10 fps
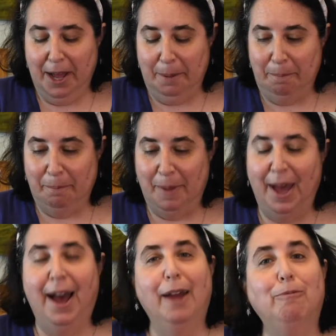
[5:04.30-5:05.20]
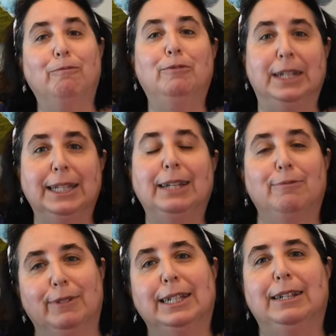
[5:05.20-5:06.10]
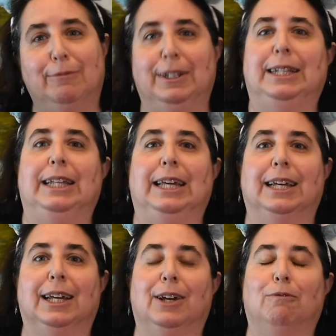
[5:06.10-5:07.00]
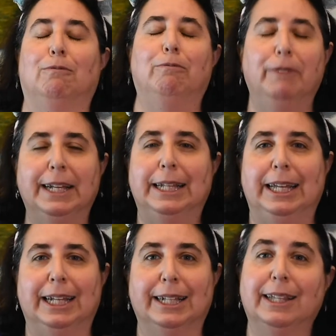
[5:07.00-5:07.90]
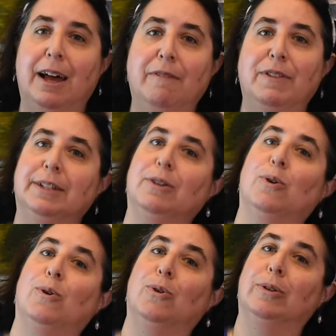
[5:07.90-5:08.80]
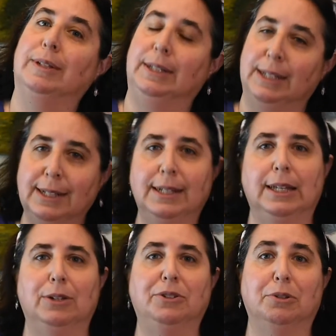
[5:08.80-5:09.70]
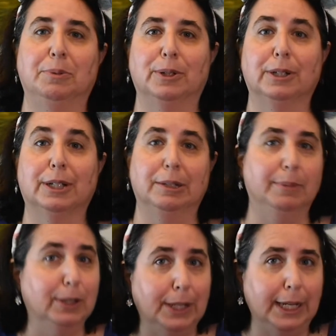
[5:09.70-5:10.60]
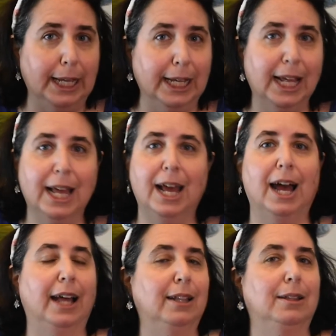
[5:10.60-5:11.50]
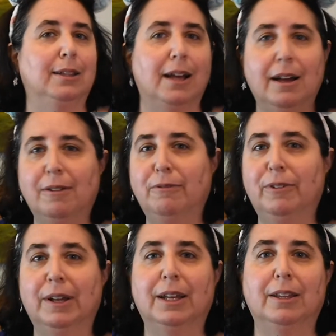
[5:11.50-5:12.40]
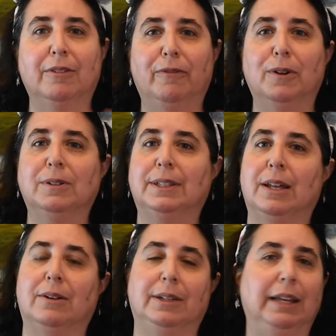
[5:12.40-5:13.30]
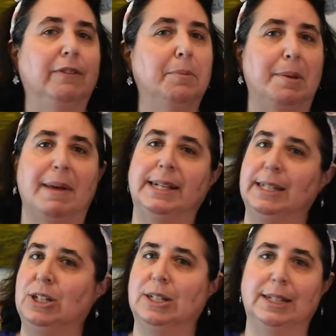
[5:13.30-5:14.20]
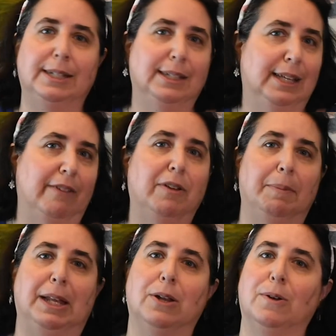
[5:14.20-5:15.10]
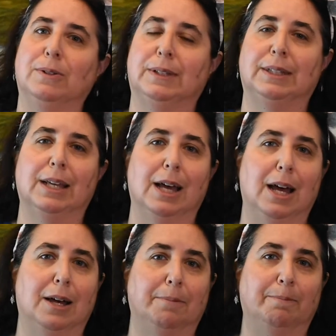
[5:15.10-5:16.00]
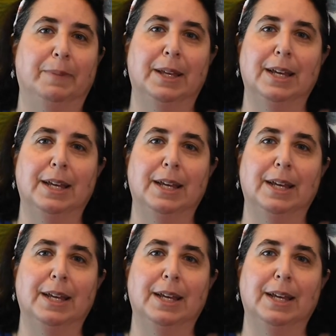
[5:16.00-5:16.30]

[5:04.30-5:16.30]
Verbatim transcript: Um, I really, really, really, really love this whole Disney YouTuber community. I love the folks that are leaving me messages, giving me notes, um,